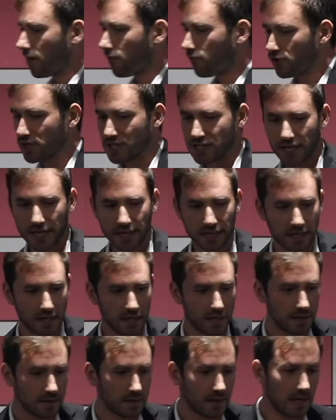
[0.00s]
First
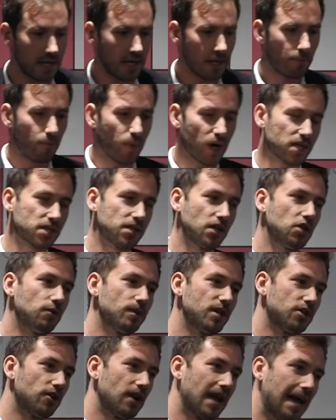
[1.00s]
idea, Barça
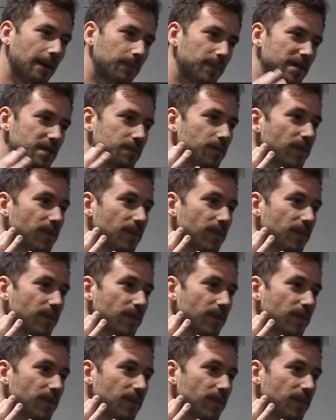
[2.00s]
Innovation Hub is